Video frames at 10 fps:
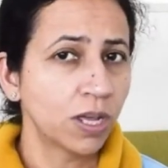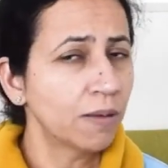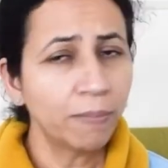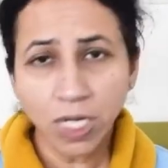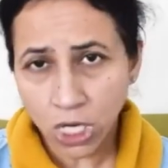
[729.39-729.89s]

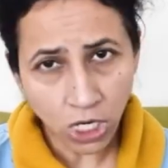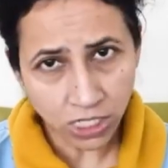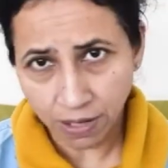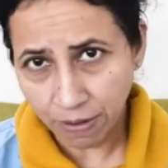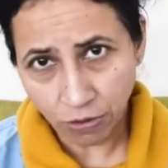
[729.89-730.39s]
but not
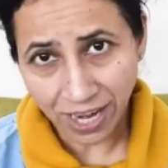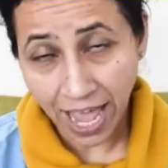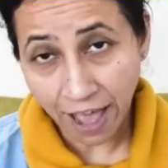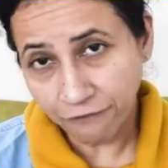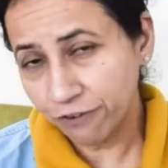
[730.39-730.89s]
about
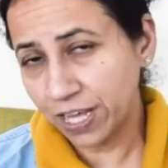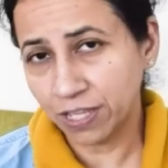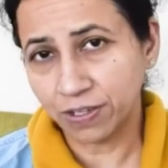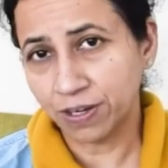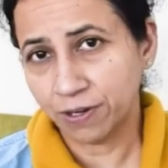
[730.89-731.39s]
every
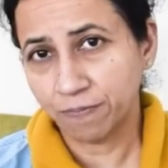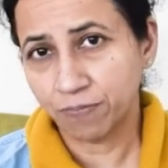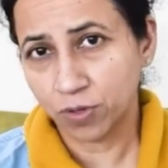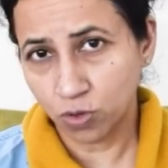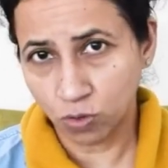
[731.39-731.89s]
other
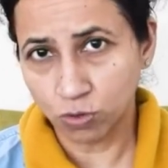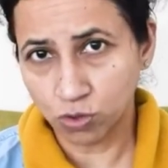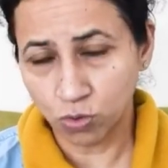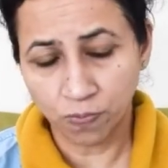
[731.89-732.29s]
chromosome.